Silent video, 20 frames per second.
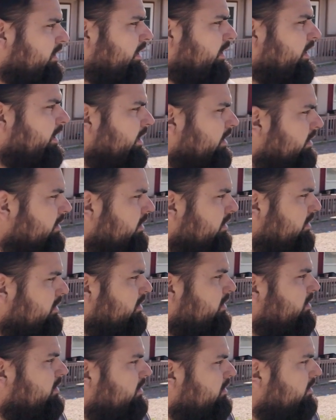Yeah, I forgot
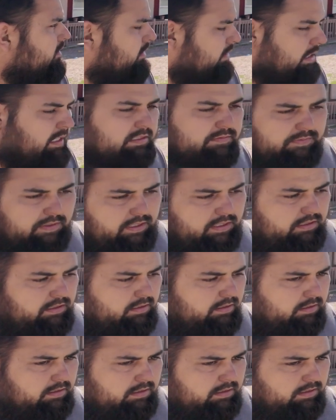to grab that
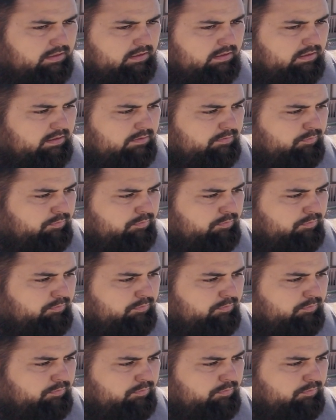stuff.